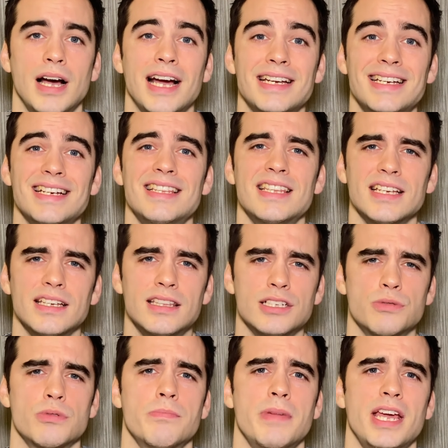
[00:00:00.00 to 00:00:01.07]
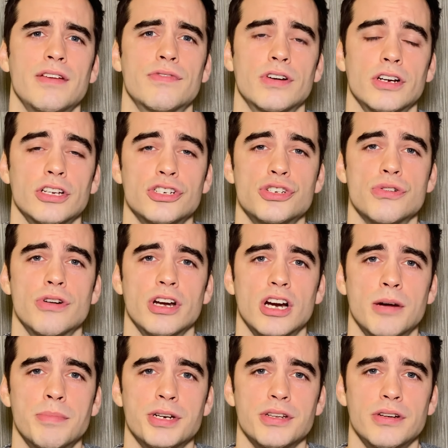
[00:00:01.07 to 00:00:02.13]
I did think this would make for a good shorting
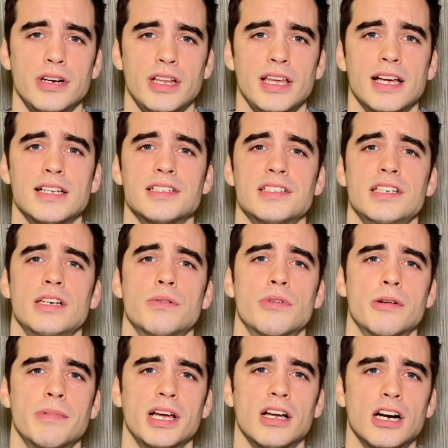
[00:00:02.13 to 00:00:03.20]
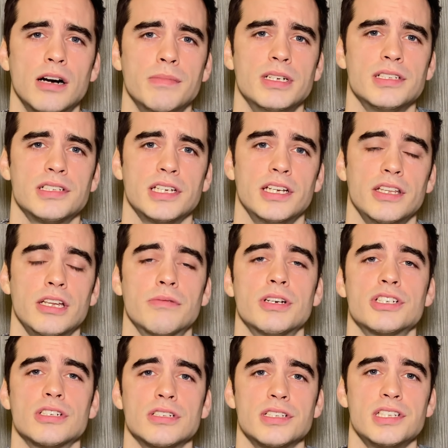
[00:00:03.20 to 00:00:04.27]
opportunity, as seen in one of my comments in the
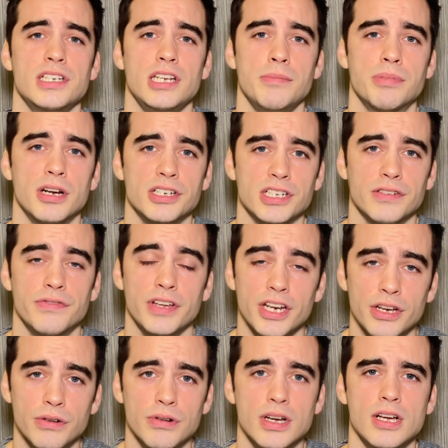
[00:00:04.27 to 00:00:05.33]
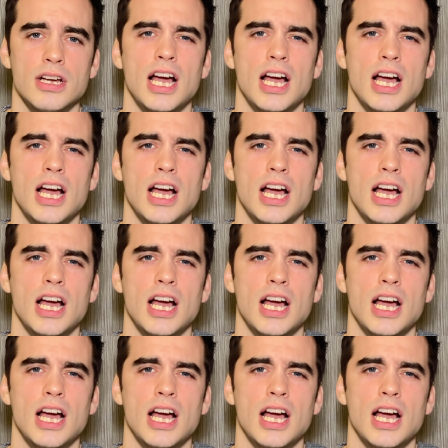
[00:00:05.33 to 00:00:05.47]
original CD Projekt video.